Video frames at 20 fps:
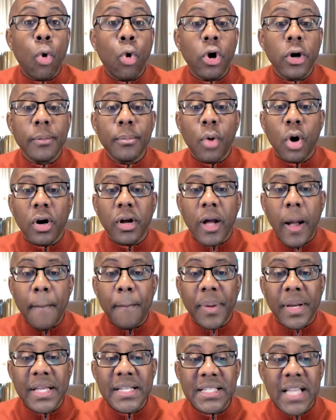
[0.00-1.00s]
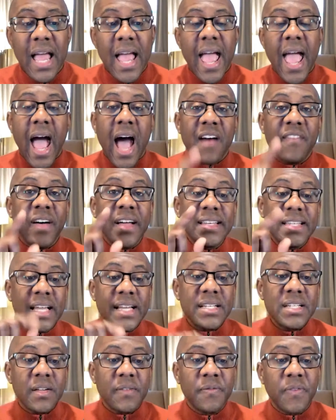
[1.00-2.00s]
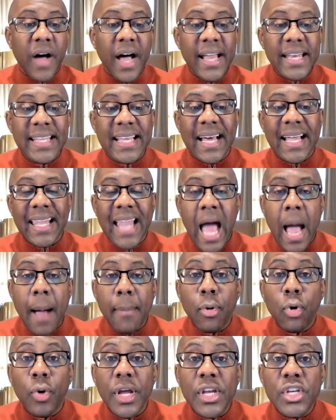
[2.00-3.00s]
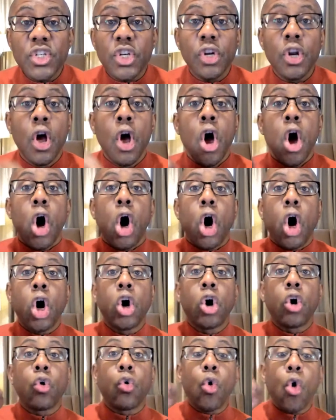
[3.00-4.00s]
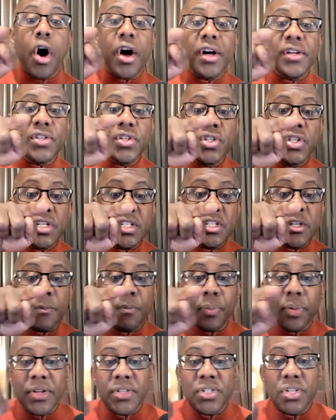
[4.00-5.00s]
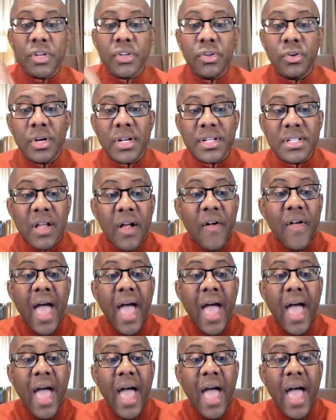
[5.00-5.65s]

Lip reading: More and more companies have identified collaboration across disciplines and units